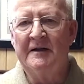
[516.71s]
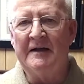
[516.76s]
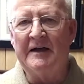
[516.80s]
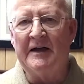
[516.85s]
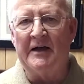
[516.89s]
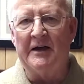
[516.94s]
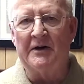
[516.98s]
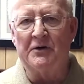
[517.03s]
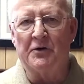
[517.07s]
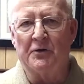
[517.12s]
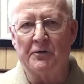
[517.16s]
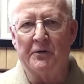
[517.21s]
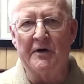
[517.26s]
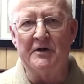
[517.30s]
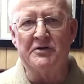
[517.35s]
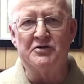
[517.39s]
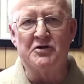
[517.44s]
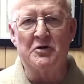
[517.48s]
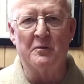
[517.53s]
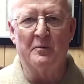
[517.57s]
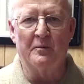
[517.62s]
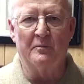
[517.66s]
and a
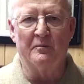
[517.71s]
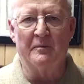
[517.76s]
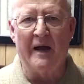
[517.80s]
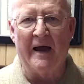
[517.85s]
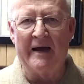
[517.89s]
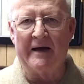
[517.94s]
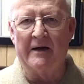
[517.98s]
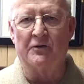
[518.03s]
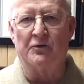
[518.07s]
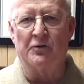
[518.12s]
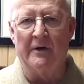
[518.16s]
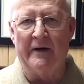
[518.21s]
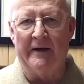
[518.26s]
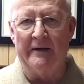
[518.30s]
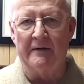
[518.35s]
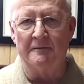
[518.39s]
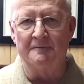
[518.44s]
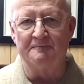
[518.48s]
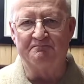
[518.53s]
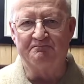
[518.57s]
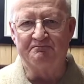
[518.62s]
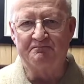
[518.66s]
rich
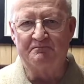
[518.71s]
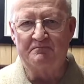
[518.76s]
background.